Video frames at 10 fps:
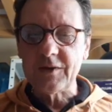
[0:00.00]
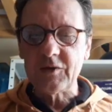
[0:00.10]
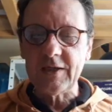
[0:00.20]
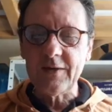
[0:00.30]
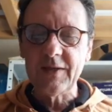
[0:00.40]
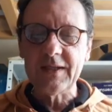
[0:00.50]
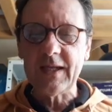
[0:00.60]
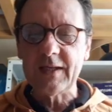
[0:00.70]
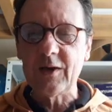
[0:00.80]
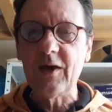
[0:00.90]
and sharing
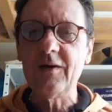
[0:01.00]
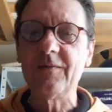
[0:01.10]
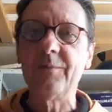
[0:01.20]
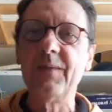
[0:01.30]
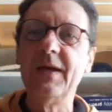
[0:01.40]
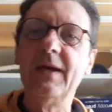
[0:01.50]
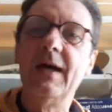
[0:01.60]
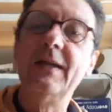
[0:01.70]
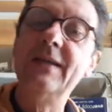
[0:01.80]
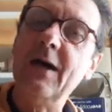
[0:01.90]
that love,
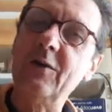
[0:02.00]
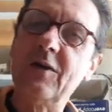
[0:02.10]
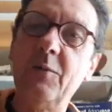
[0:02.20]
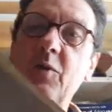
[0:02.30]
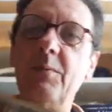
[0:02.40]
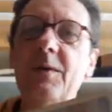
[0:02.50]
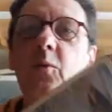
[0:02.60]
and the outcome will be